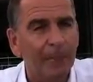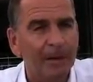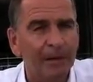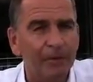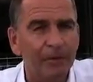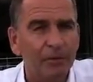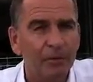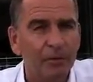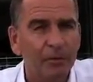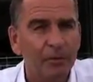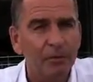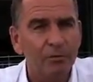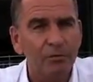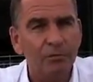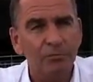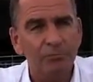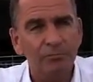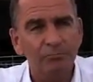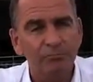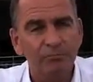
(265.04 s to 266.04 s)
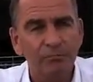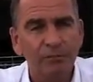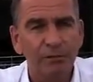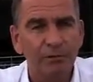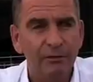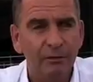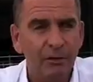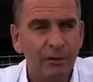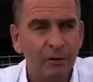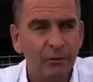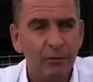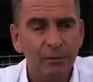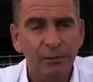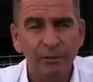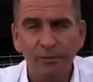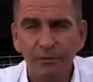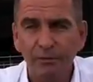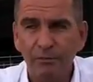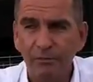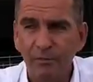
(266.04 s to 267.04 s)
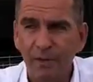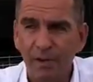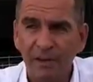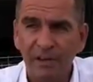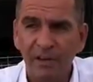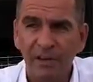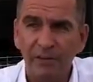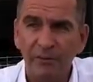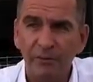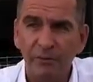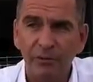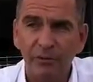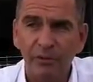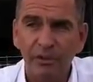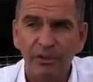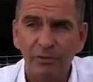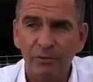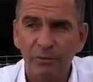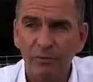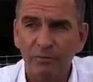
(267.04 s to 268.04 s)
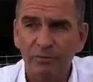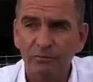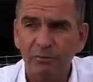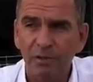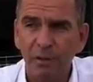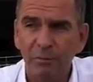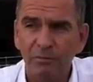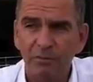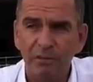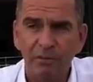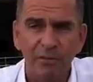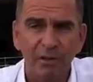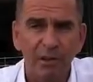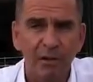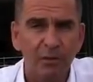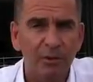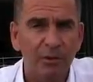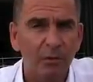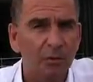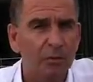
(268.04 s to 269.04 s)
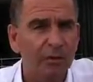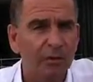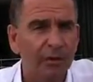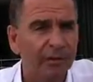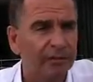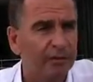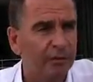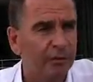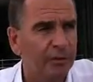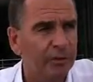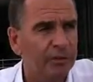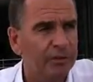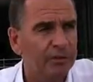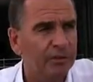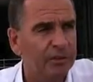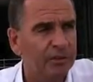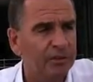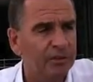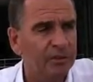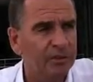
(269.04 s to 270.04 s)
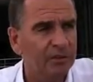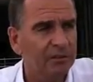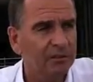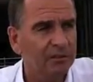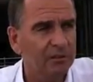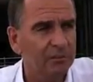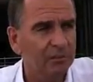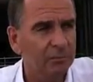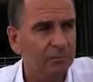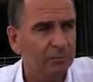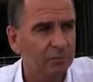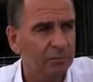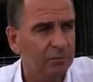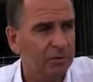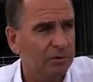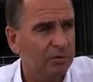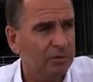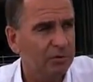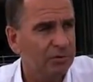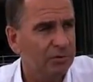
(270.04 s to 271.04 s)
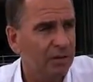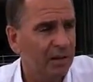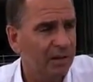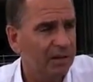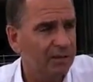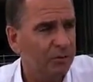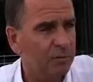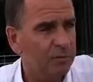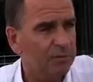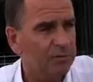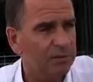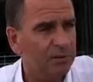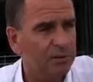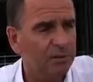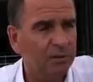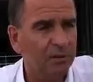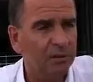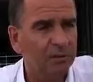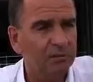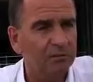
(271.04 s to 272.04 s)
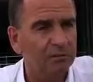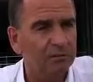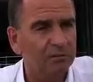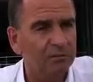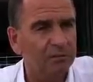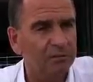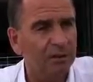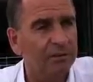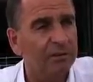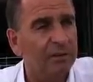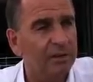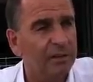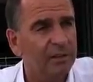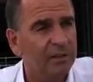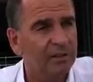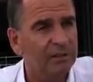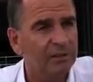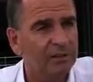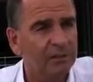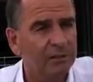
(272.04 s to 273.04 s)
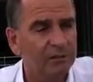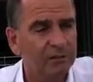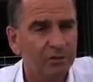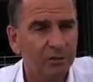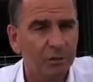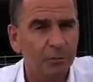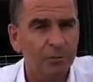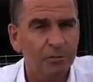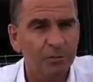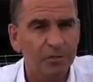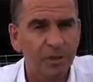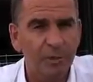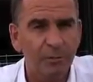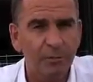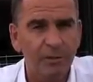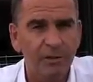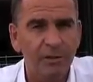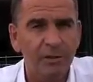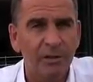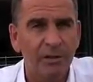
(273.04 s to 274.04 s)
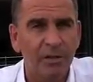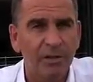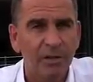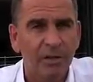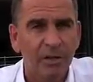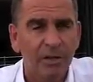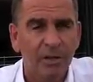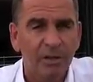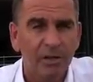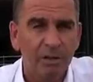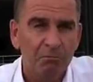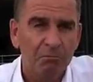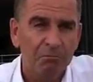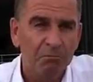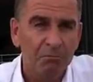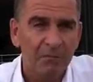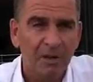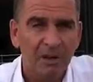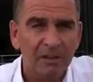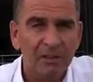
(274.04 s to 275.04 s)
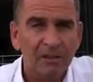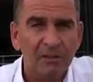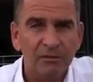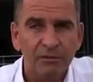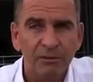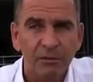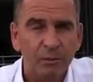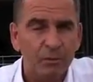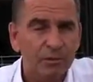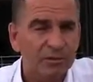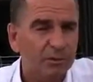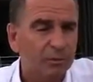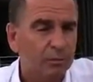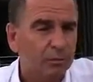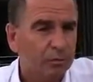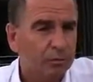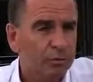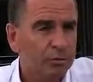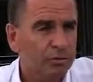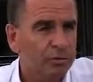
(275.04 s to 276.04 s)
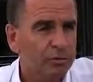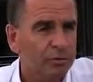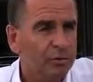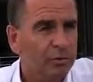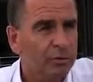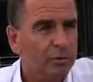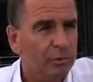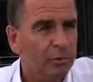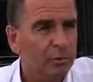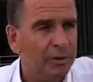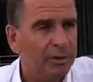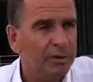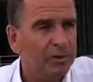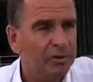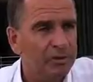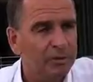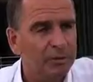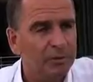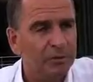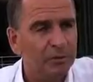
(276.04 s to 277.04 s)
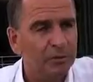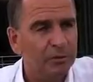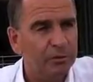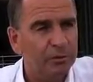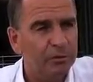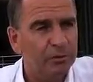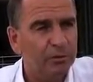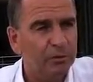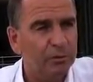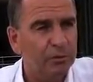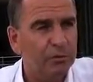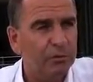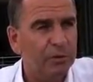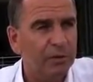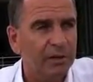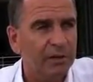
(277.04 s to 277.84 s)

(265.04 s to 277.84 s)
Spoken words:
And if you can win like Andre, up to now he won 11 races, I think. The last was on Sunday, German champion. That gives always a boost, winning just before the tour.